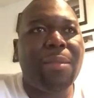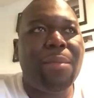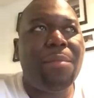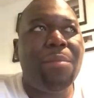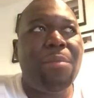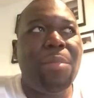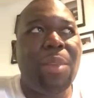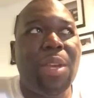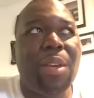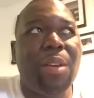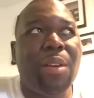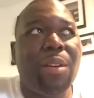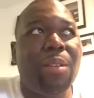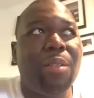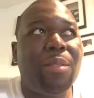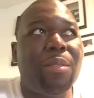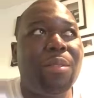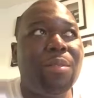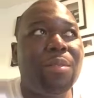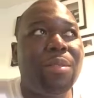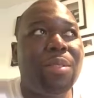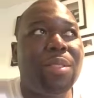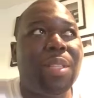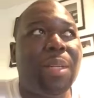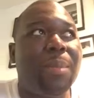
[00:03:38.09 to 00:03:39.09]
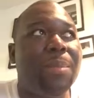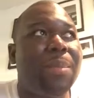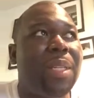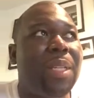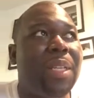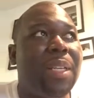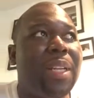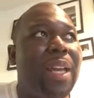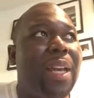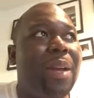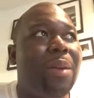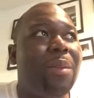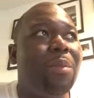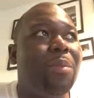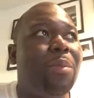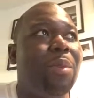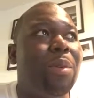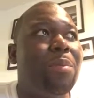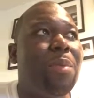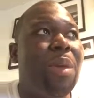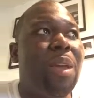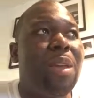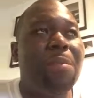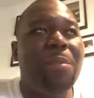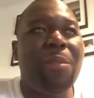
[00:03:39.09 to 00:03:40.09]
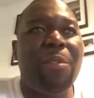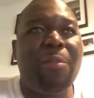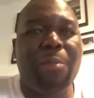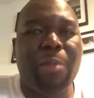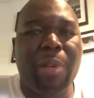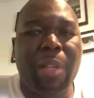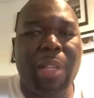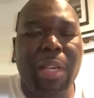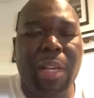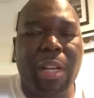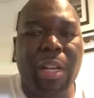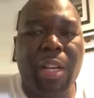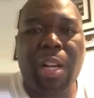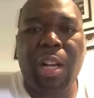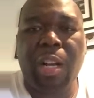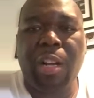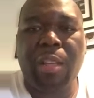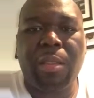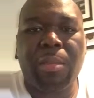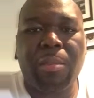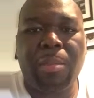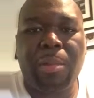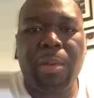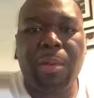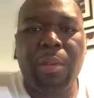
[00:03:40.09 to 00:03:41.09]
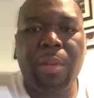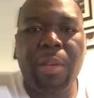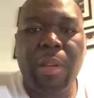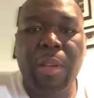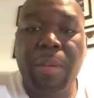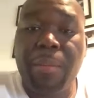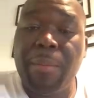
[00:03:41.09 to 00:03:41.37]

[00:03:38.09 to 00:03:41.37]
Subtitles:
meal something that would make me really uncomfortable.